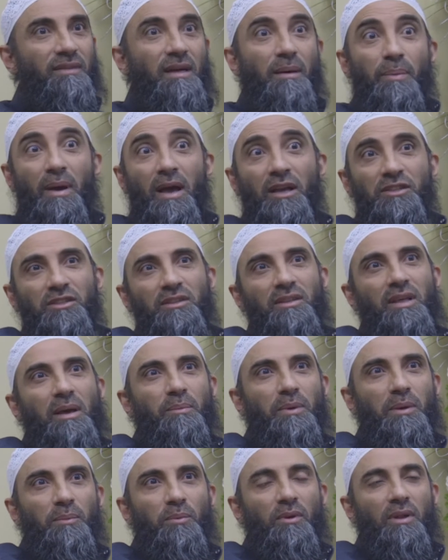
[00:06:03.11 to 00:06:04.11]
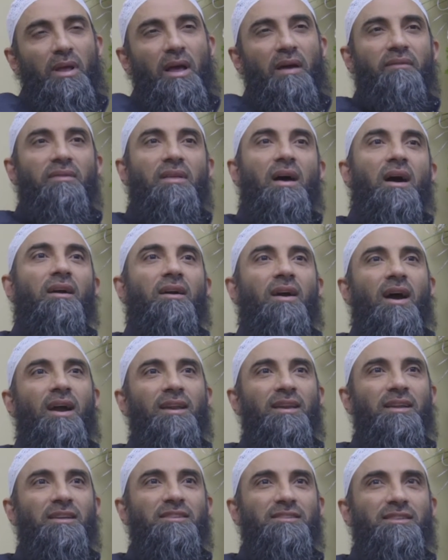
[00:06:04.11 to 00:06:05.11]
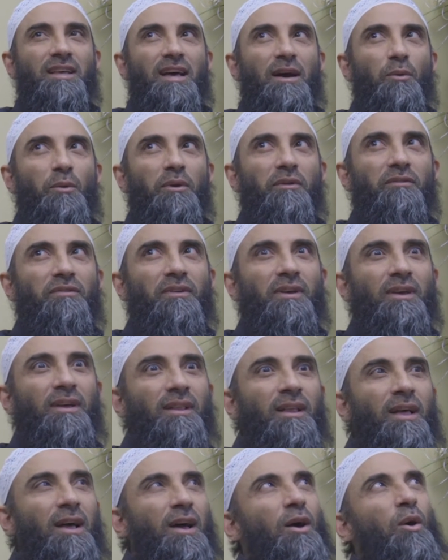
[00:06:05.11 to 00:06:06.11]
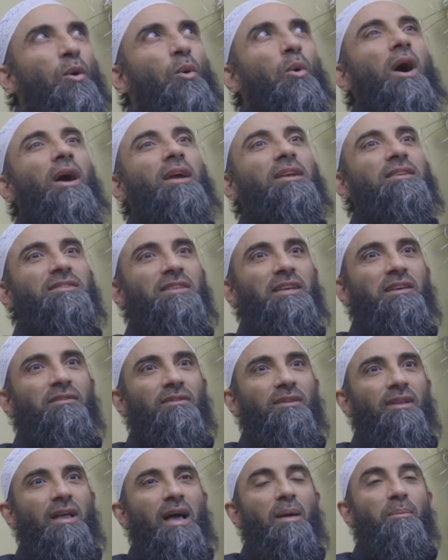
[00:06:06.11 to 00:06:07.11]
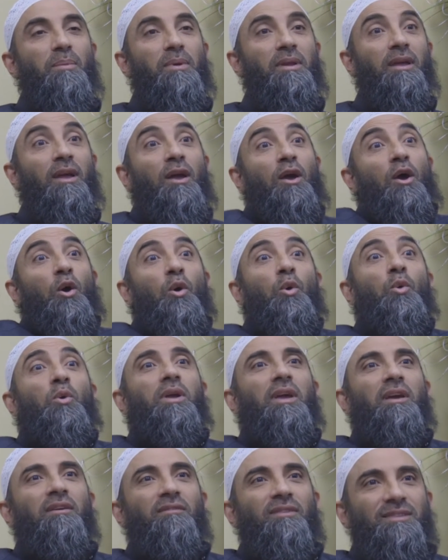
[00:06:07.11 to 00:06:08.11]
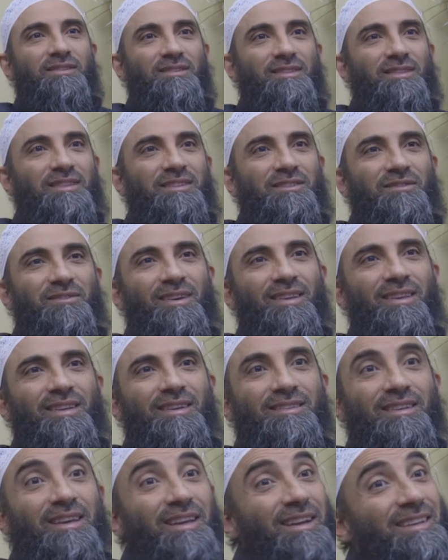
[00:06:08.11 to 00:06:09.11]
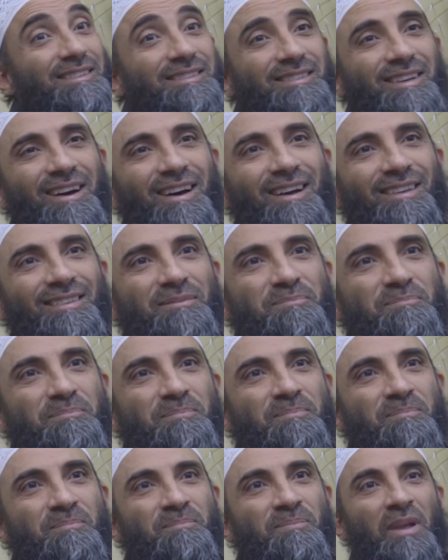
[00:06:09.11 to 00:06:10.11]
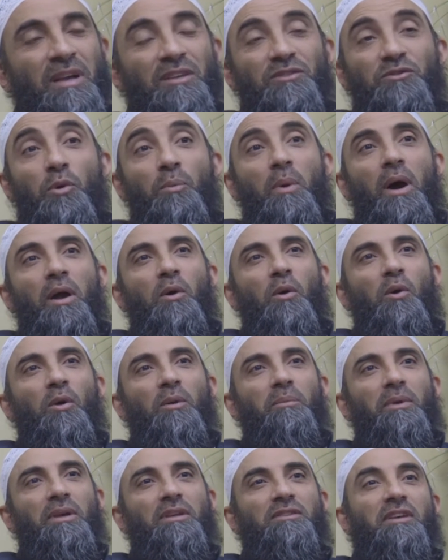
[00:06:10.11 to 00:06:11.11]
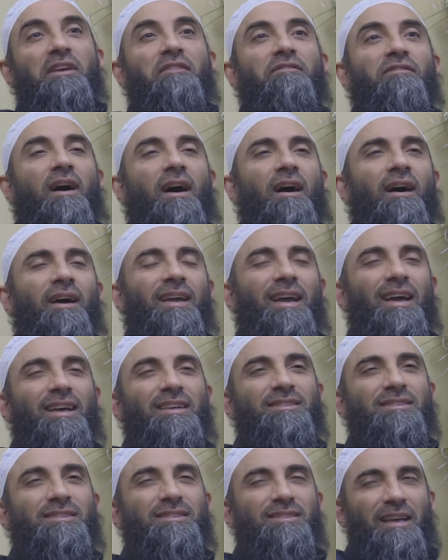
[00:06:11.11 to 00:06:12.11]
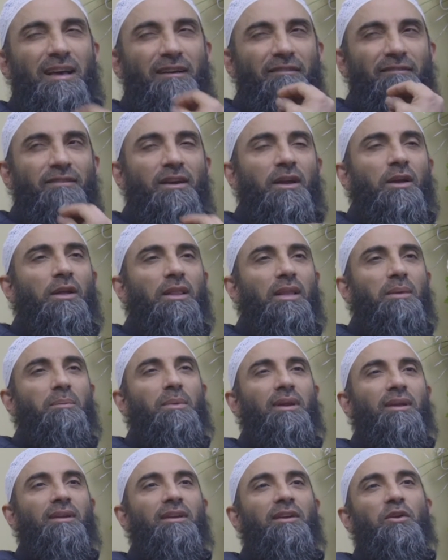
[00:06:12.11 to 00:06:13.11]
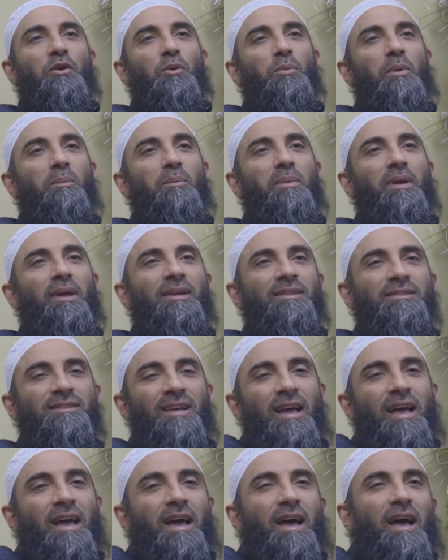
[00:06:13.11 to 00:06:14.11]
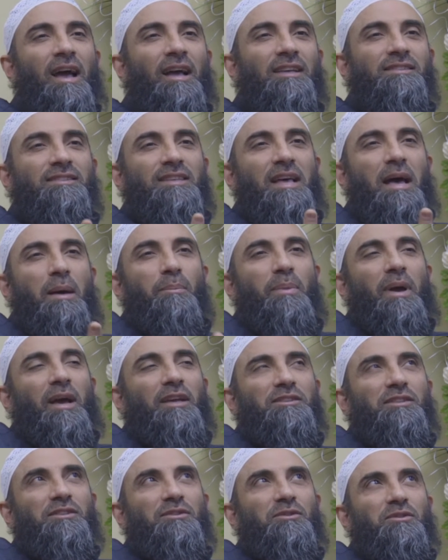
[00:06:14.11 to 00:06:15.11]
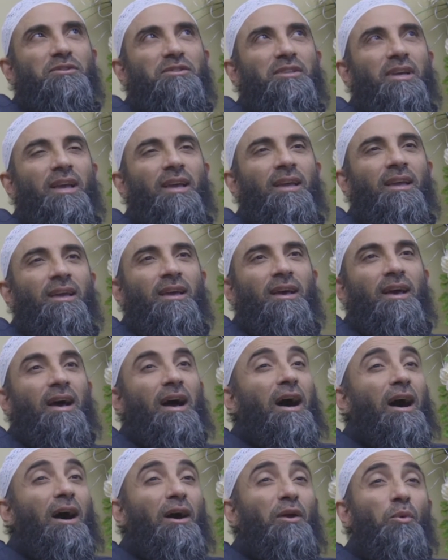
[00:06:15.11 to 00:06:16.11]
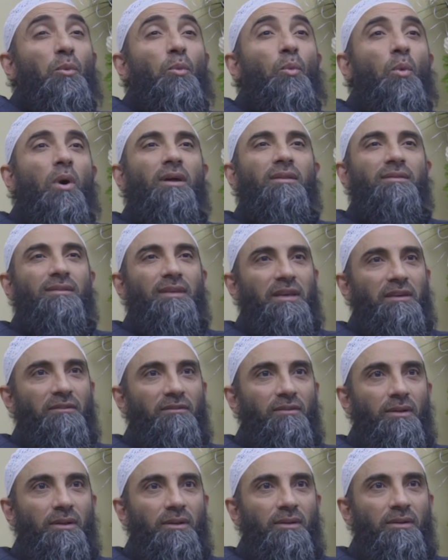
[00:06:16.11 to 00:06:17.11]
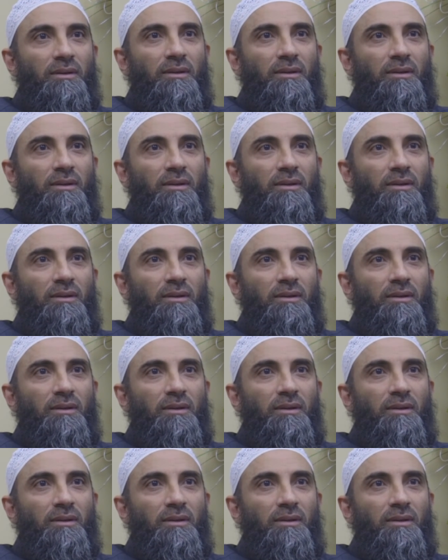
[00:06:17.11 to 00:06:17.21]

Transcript: that passion that people have, that kindness that we feel, why is evil happening? Who gave us these feelings? It is God. So by all means, if I as a very limited human being has that passion to say, I don't want evil.